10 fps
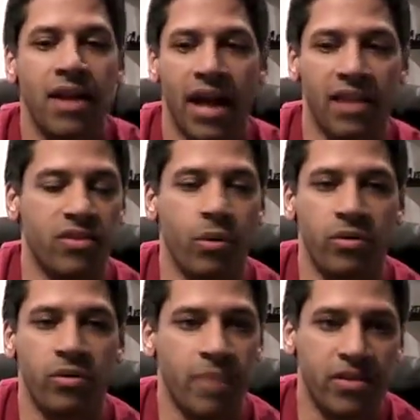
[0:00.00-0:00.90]
And so it
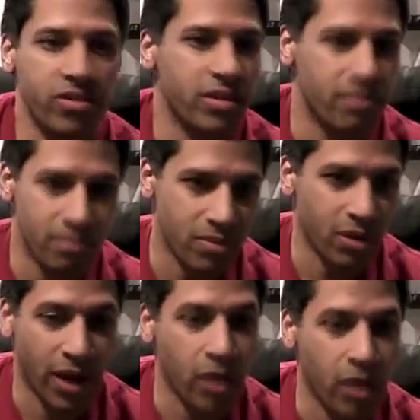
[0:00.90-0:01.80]
was basically,
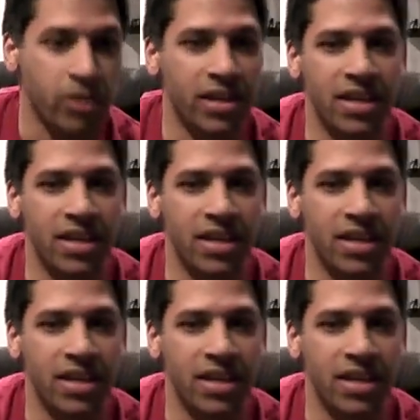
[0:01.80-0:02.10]
I called it the